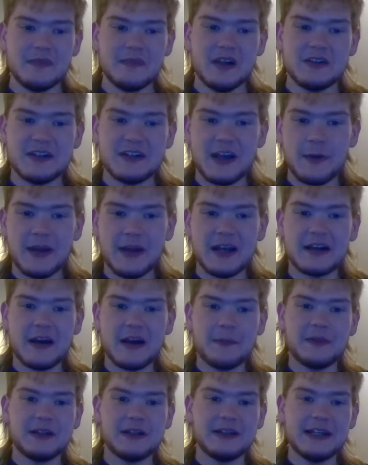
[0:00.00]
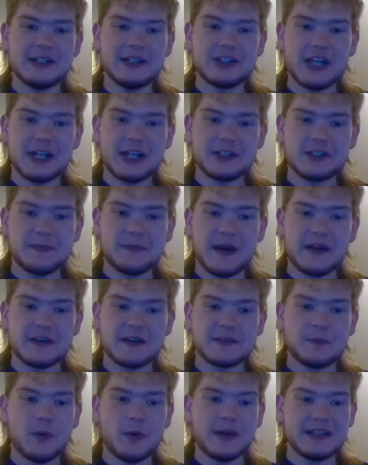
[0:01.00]
So yeah, we had a couple of lead changes by
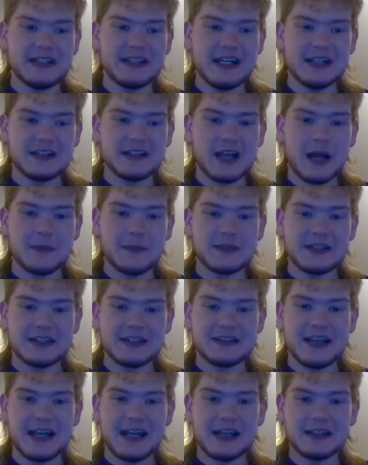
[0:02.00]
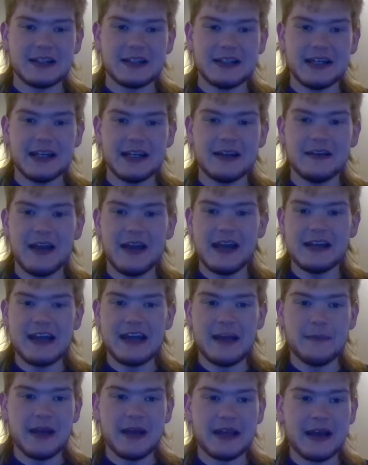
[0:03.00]
this point. Dean Thompson had taken the lead. They
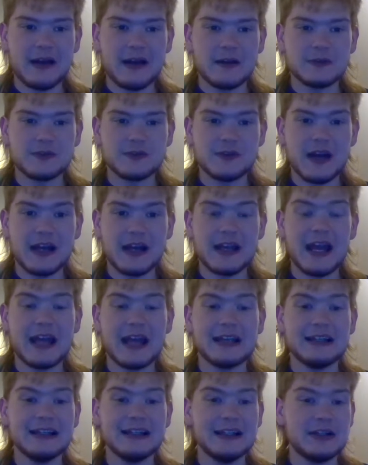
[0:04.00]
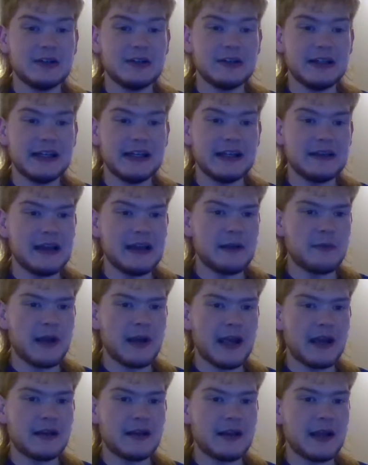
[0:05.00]
came back out on track, and literally they
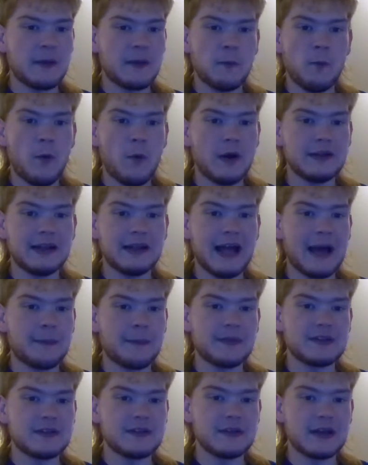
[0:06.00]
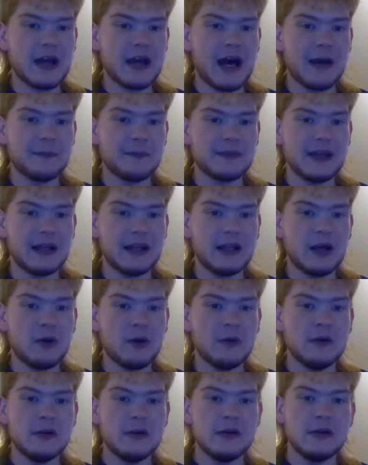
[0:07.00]
ran like one lap until the comp
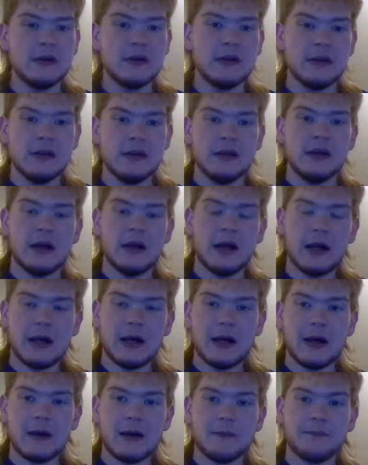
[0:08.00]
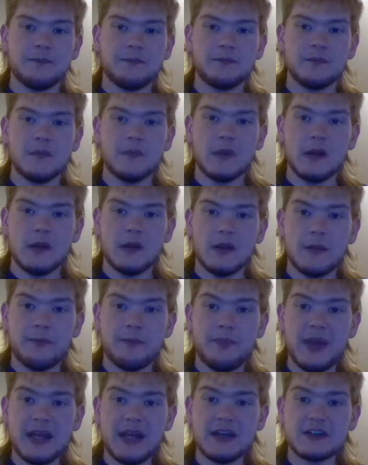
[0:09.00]
yellow. The
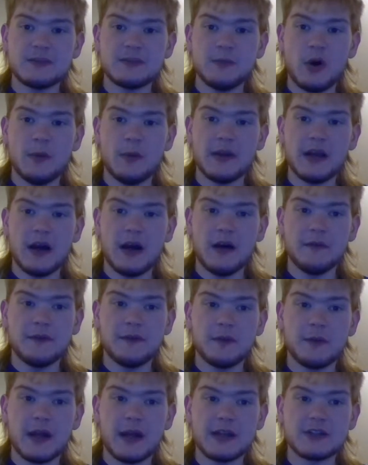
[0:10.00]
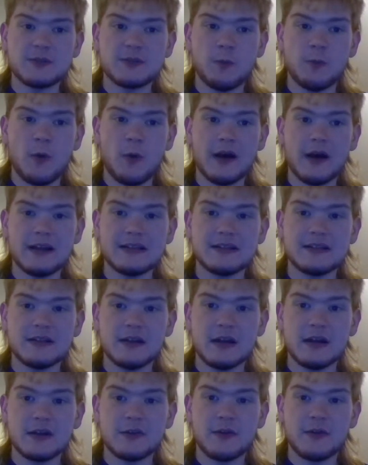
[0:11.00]
biggest moment of the race was
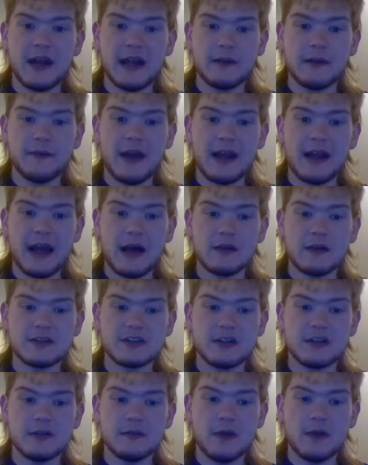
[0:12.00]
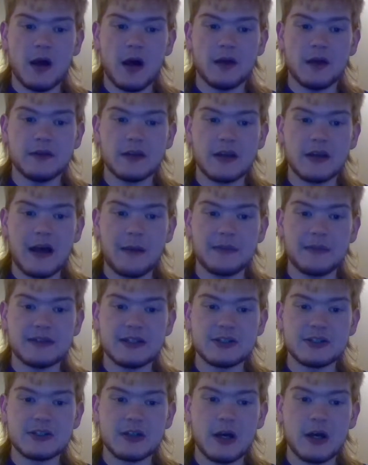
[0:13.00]
Greg Van Alst on the
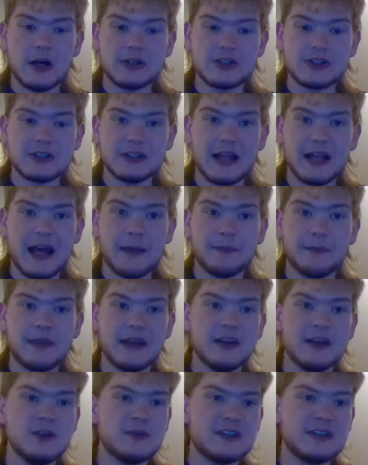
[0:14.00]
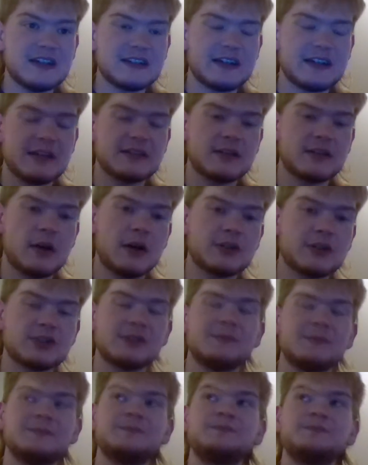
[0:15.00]
competition caution lap. They used this as a
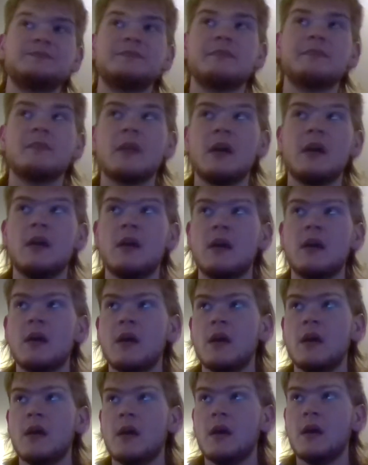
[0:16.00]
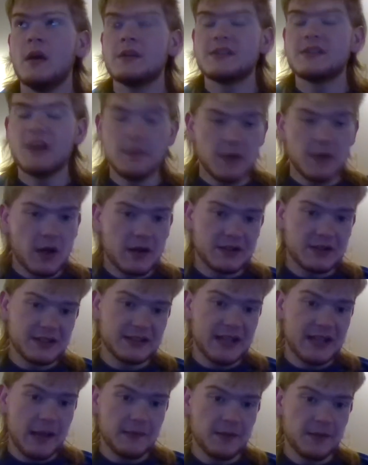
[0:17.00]
caution. Some cars
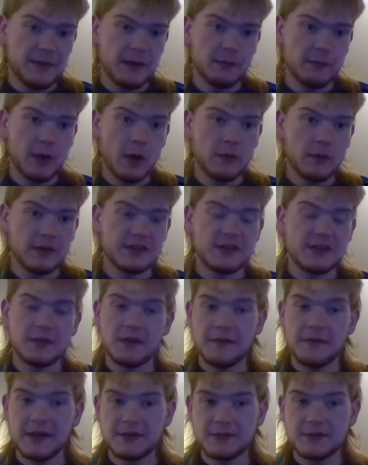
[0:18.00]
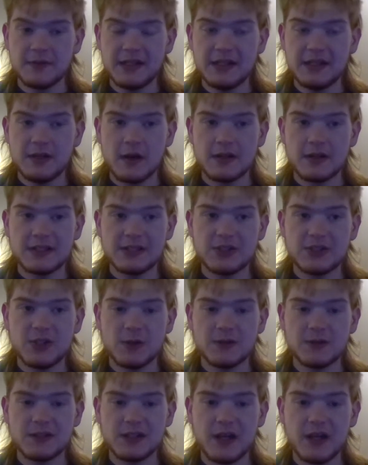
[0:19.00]
had came to pit road. Some of the Venturini cars had
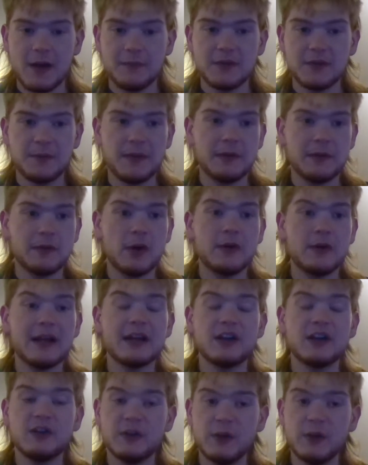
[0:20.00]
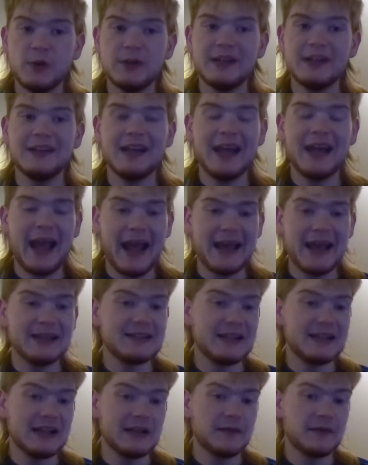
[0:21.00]
chosen to come to pit road, including the
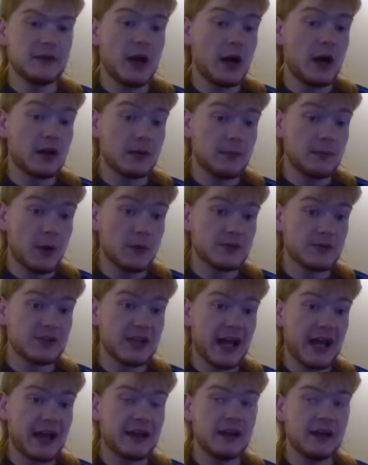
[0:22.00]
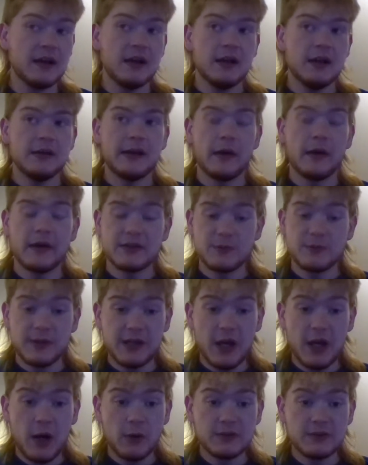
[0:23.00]
18 of Connor Mosack. Now, as we
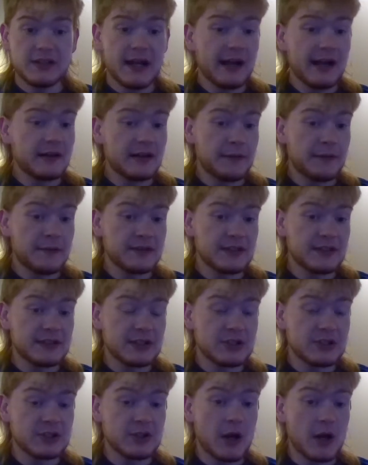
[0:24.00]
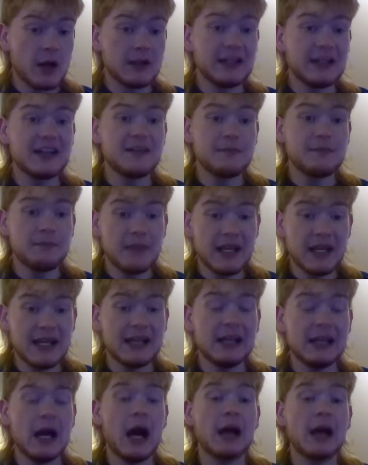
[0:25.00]
know, tire differences at Charlotte
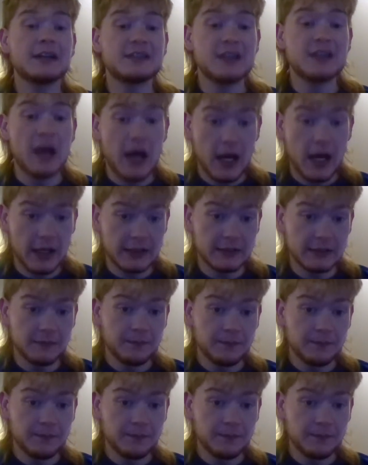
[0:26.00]
mean a ton.